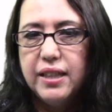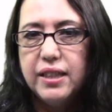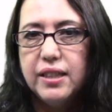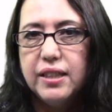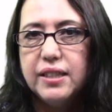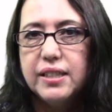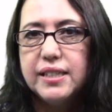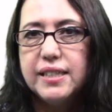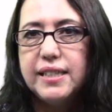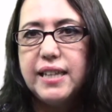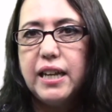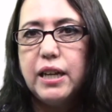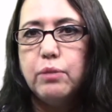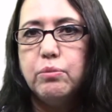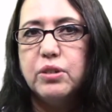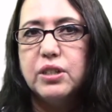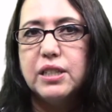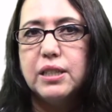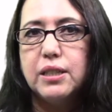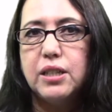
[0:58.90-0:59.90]
The second
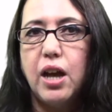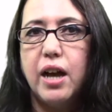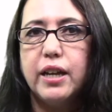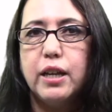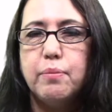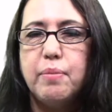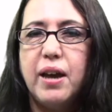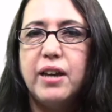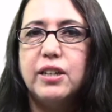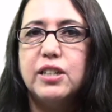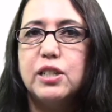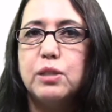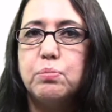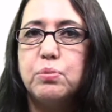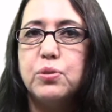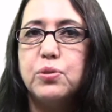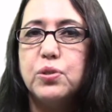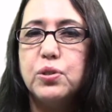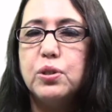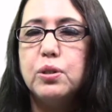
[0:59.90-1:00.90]
we'll talk about is
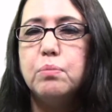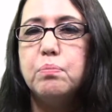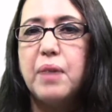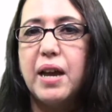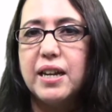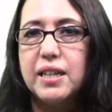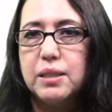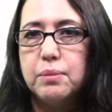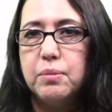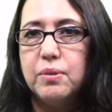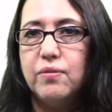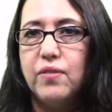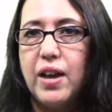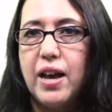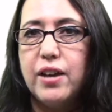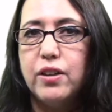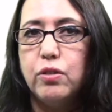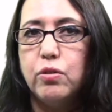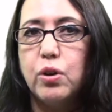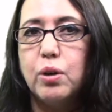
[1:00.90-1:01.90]
presumed maximum
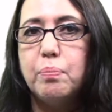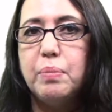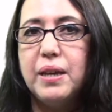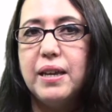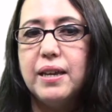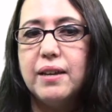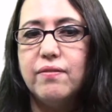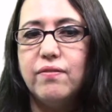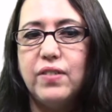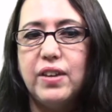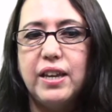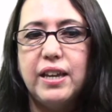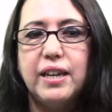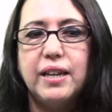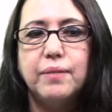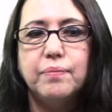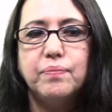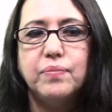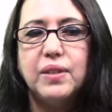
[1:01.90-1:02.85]
value, or PMV.